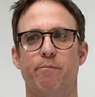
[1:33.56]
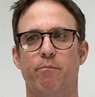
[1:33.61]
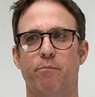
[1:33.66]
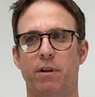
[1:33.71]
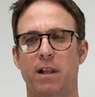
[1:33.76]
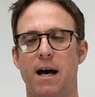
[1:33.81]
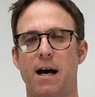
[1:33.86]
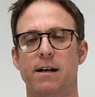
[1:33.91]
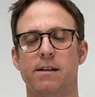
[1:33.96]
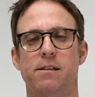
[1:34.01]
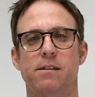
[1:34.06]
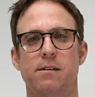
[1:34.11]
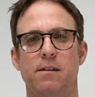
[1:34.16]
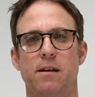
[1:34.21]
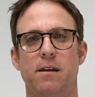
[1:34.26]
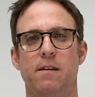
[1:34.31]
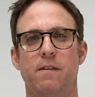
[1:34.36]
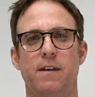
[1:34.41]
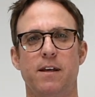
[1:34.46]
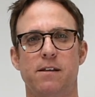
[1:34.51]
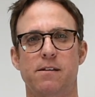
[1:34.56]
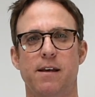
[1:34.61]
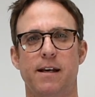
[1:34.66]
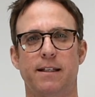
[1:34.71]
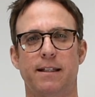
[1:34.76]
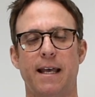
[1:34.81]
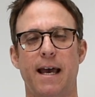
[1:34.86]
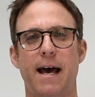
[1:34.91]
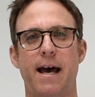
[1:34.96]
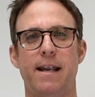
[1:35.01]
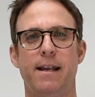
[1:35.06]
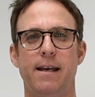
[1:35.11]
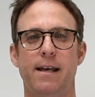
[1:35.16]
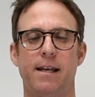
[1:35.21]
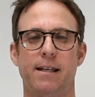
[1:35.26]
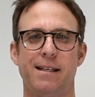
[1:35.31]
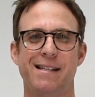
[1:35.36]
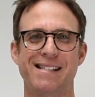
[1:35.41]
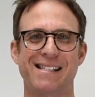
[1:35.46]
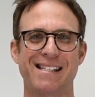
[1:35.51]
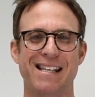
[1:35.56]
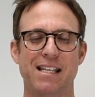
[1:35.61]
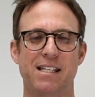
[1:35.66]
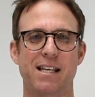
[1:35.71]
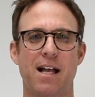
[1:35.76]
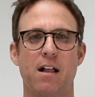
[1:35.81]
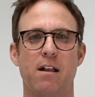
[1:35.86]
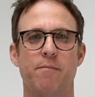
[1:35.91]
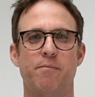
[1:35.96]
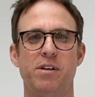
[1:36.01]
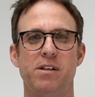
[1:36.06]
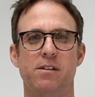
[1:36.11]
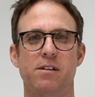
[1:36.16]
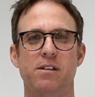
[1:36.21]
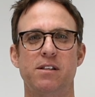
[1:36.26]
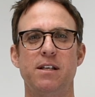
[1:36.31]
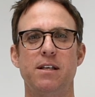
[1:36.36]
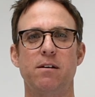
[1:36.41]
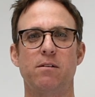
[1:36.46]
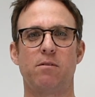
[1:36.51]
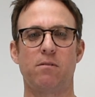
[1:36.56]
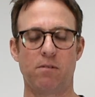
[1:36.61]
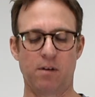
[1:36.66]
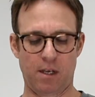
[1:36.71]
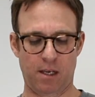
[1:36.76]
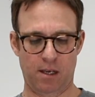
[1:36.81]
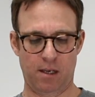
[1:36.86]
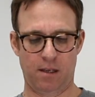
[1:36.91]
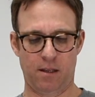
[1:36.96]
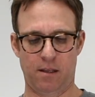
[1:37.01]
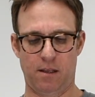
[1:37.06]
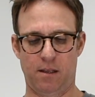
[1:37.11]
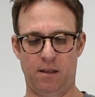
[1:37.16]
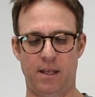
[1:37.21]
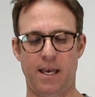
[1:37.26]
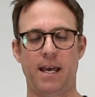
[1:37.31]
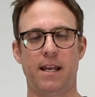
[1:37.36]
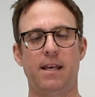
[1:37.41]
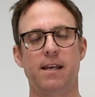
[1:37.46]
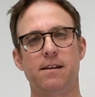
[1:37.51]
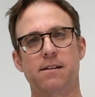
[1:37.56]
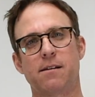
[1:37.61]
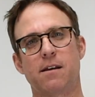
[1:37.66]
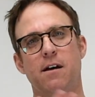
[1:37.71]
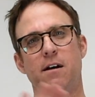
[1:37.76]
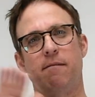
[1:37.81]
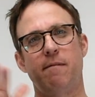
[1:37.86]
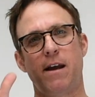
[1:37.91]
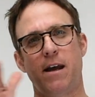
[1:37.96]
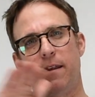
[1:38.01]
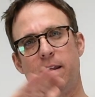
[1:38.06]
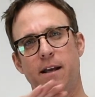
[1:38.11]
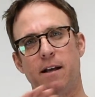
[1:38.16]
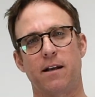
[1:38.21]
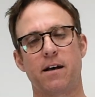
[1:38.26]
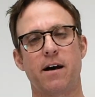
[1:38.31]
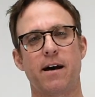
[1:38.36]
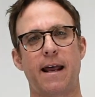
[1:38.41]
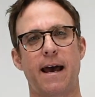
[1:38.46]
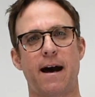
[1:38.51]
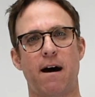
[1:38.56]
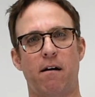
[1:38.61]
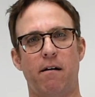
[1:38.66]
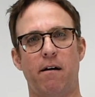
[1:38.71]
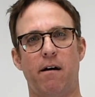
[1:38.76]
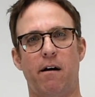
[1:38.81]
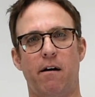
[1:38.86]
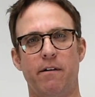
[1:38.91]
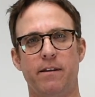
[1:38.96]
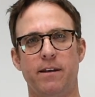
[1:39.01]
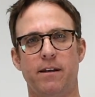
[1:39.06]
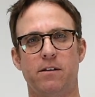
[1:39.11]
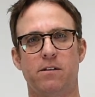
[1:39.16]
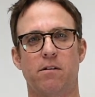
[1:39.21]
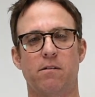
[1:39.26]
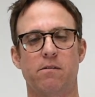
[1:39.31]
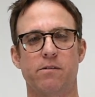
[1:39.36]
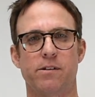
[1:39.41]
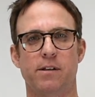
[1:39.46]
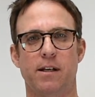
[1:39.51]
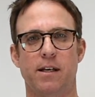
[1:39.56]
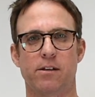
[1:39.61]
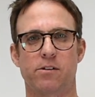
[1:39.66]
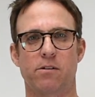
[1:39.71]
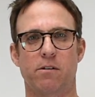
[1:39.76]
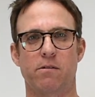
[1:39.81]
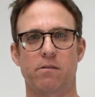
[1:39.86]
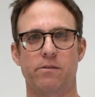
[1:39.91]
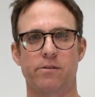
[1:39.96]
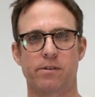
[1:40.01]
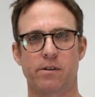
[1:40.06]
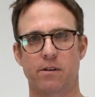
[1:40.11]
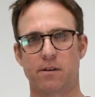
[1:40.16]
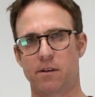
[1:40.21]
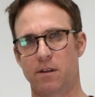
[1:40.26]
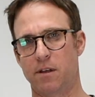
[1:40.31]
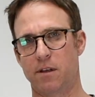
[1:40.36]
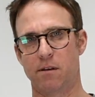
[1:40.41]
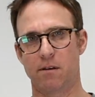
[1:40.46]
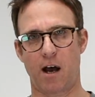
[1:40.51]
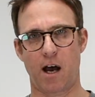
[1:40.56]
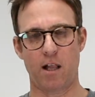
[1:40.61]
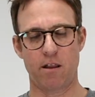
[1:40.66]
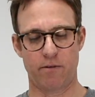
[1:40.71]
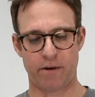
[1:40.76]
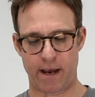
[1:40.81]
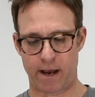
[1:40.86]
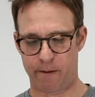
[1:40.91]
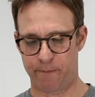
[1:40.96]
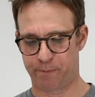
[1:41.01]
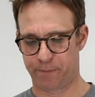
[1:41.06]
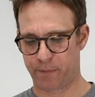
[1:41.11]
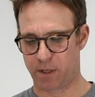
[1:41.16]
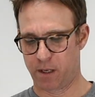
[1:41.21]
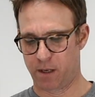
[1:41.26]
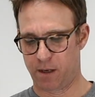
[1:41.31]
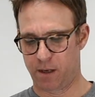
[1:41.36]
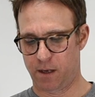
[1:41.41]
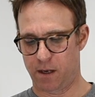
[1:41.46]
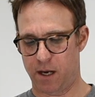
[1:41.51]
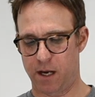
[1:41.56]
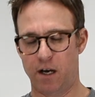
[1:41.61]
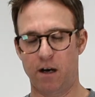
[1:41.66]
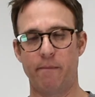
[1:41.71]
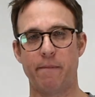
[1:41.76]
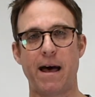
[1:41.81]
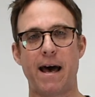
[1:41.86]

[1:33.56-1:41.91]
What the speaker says: blocks and things like that. This is a solid piece of steel that is come and then cut out all the internals and externals that hollowed out.